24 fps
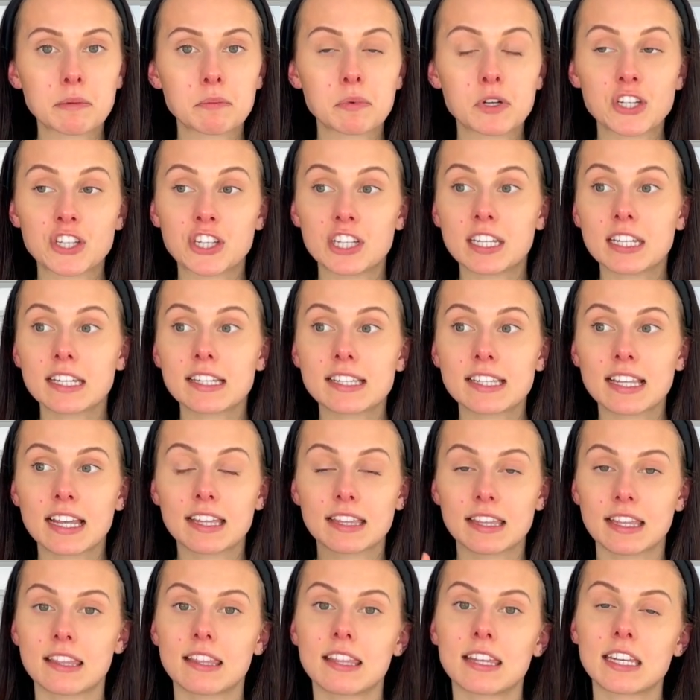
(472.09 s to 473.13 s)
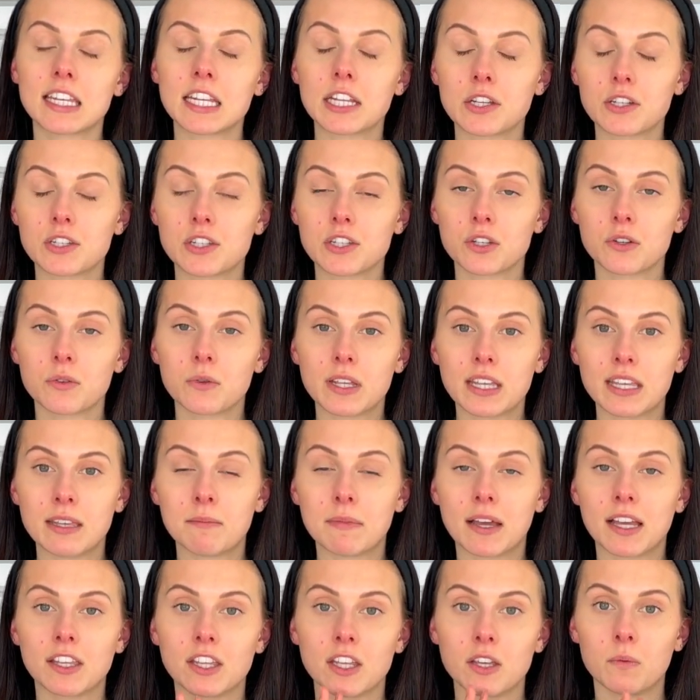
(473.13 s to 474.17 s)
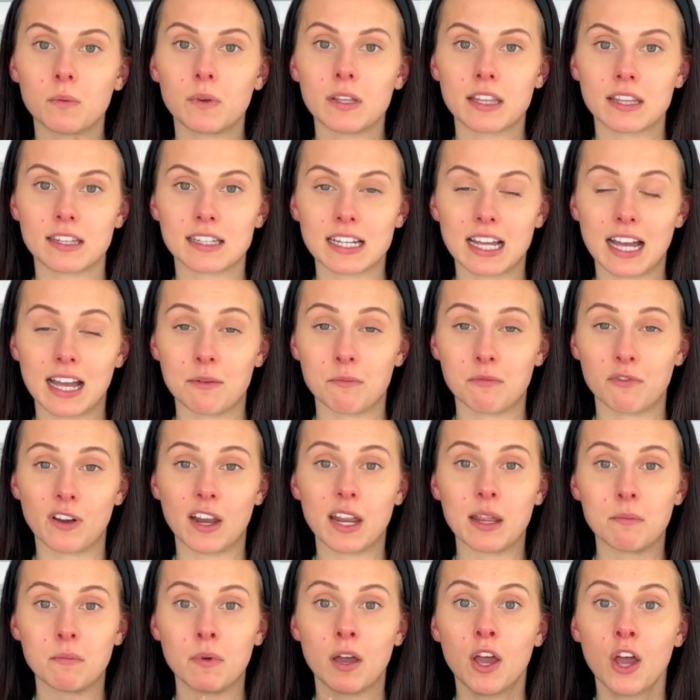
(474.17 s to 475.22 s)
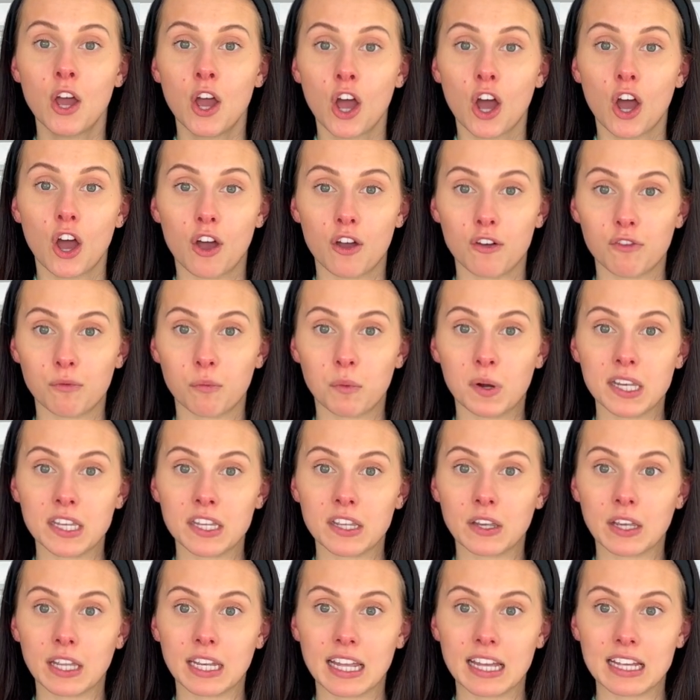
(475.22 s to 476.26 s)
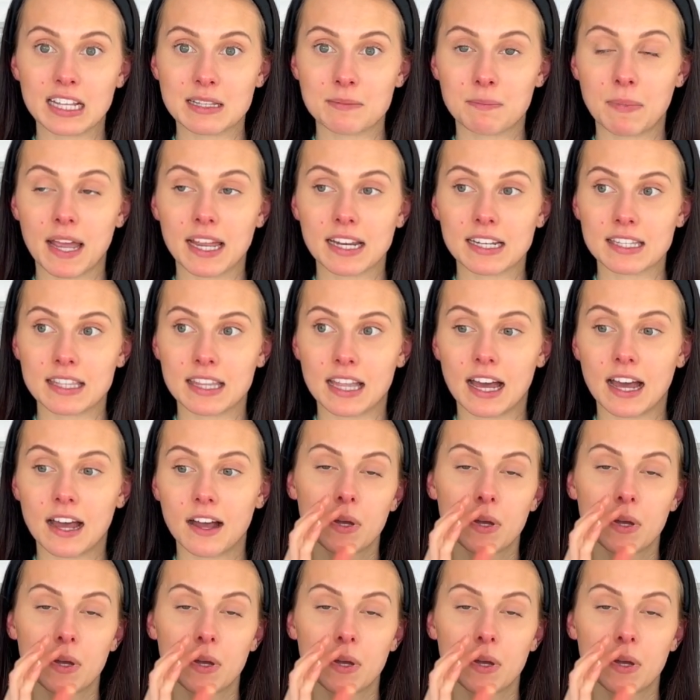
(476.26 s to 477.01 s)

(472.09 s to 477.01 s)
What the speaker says: But she did say that they do email you with a time frame of when you can expect that.